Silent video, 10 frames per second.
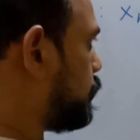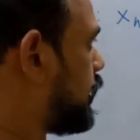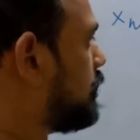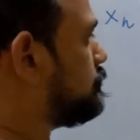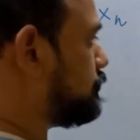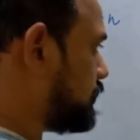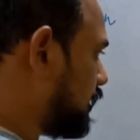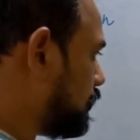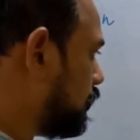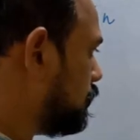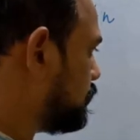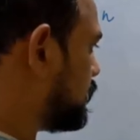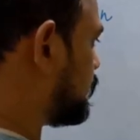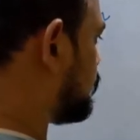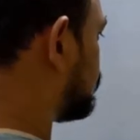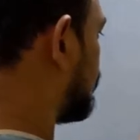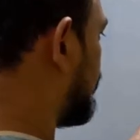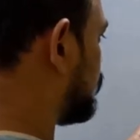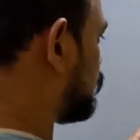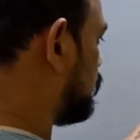where we have done all of this. This is the
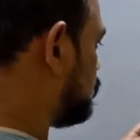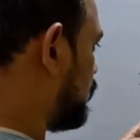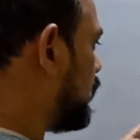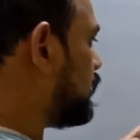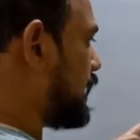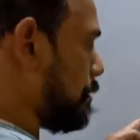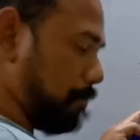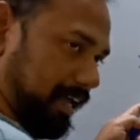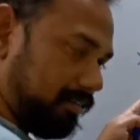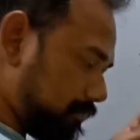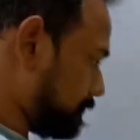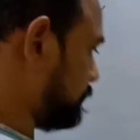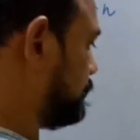case of underdamping.